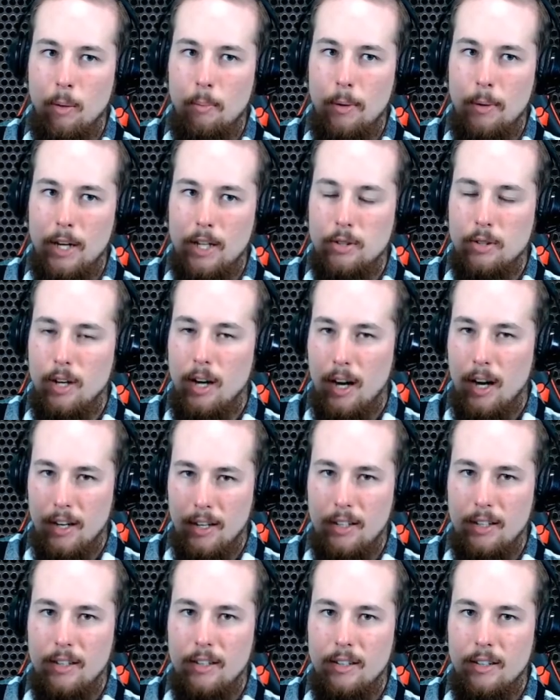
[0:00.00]

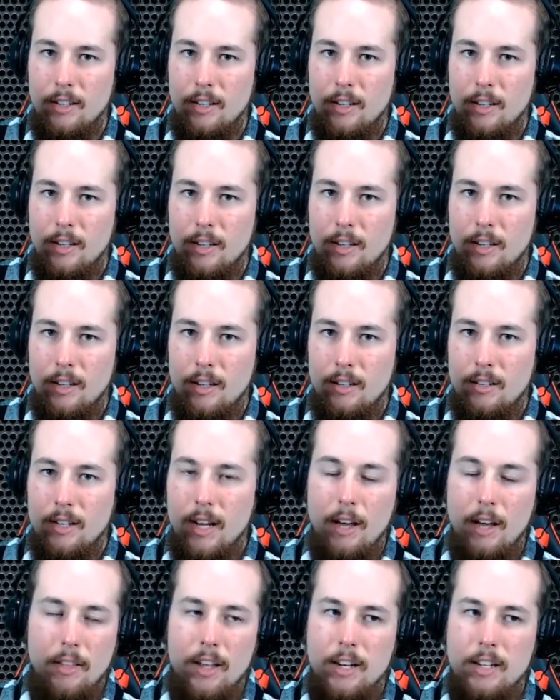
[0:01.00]
patriotic.
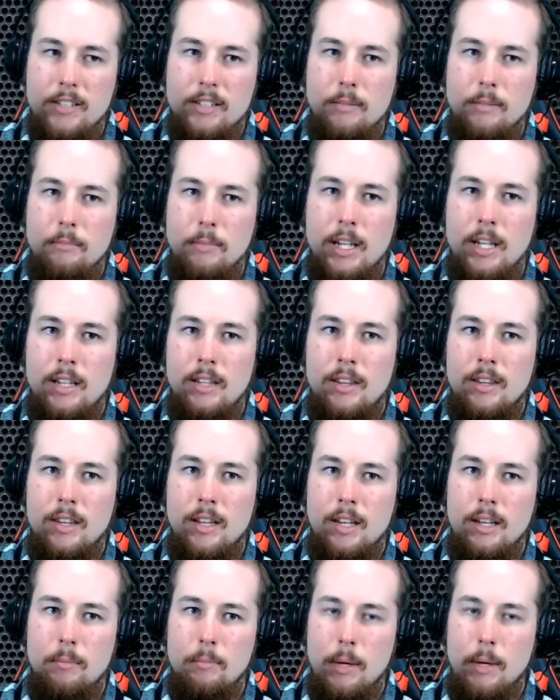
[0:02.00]
Now, that doesn't mean
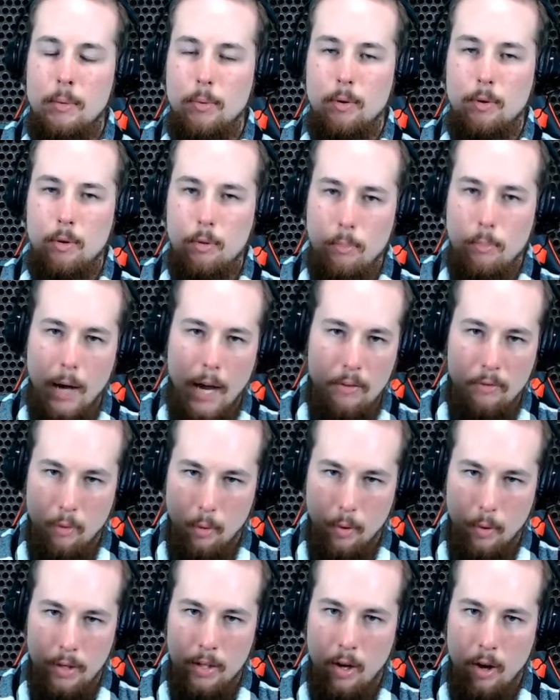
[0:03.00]
that people who buy
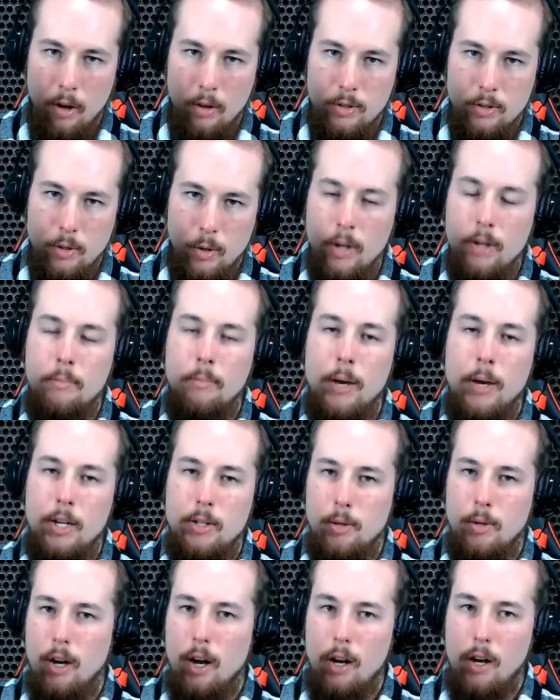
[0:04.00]
foreign cars are
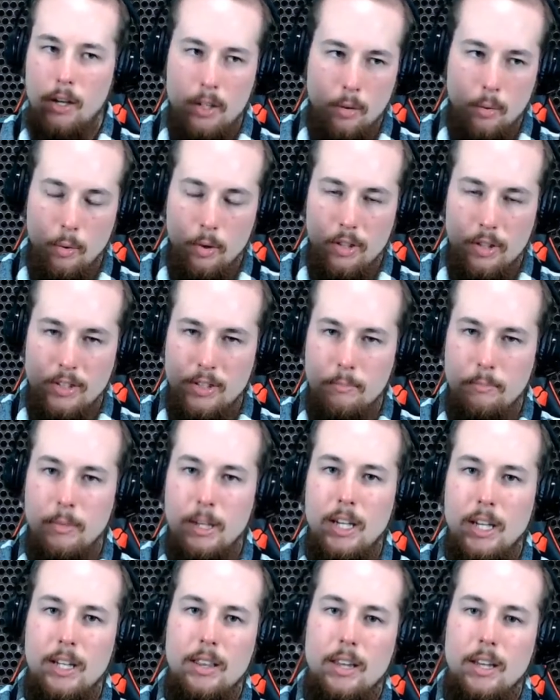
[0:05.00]
unpatriotic, nor does it
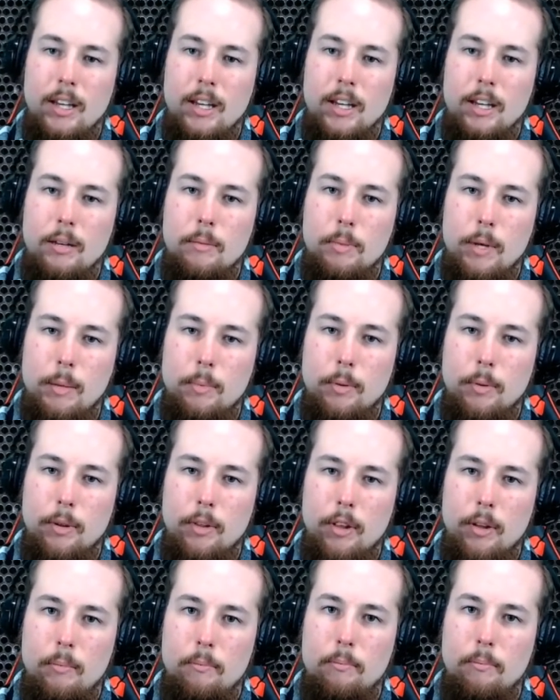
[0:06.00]
mean that people
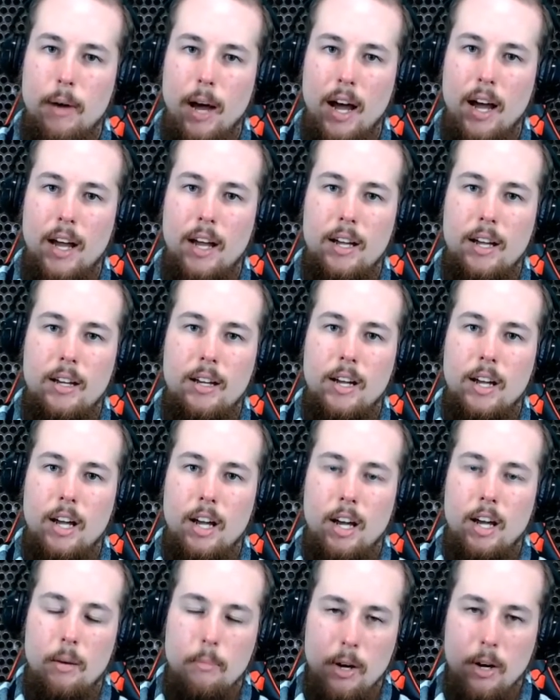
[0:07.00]
that buy
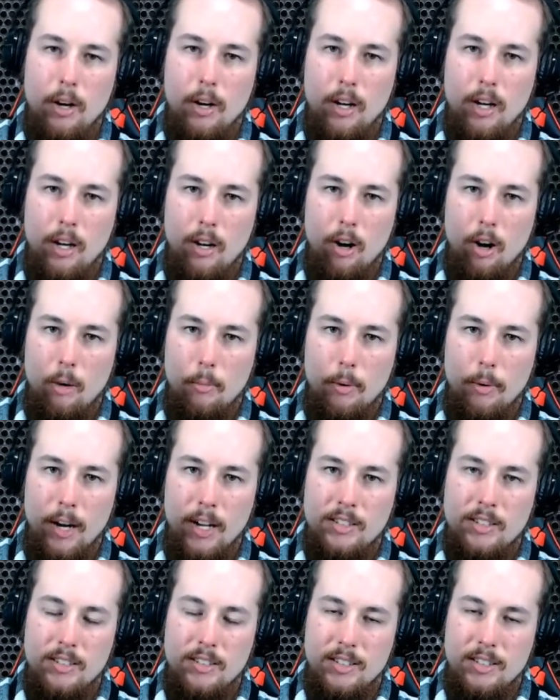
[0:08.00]
American car
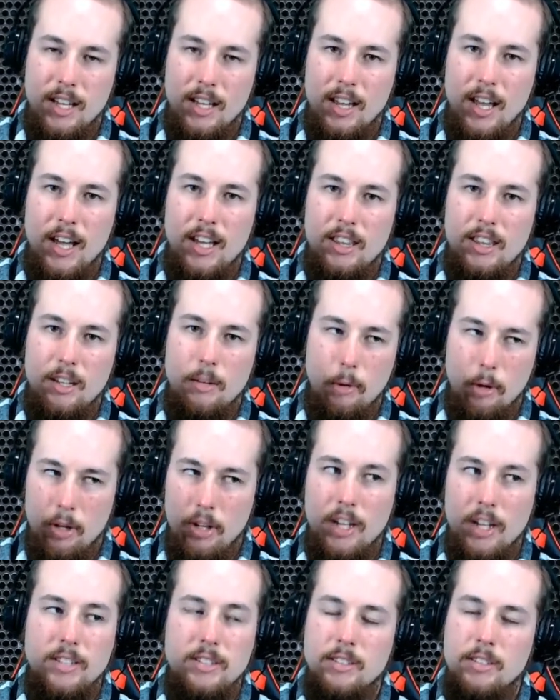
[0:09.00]
brands because they like them are
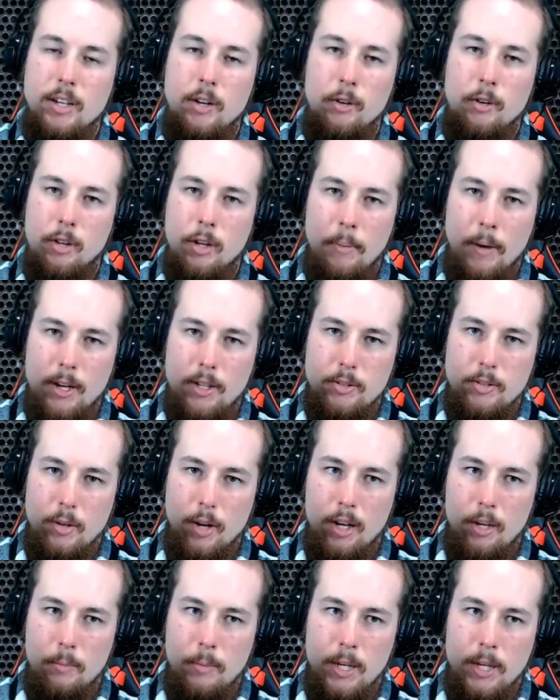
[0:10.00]
necessarily
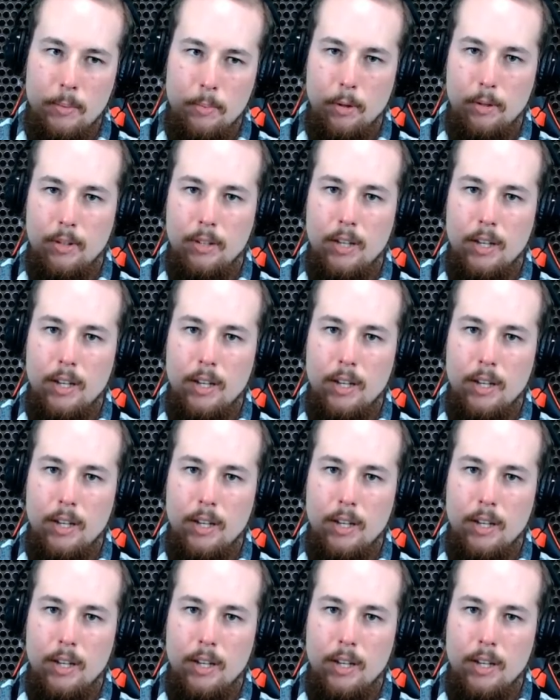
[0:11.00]
patriotic people